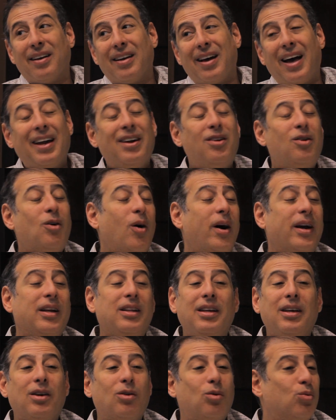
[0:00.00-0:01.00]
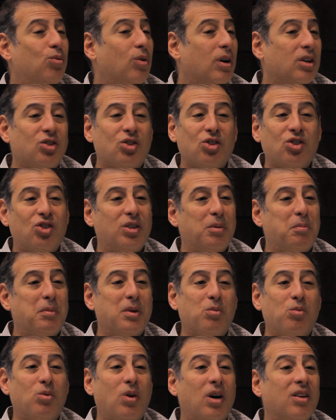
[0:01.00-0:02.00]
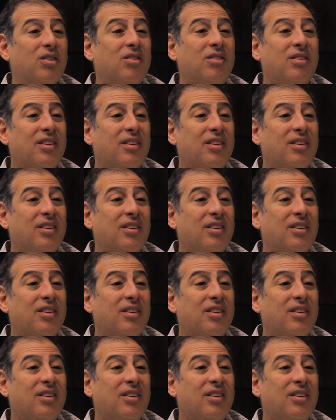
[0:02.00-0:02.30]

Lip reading: I had no idea who Russell Simmons was.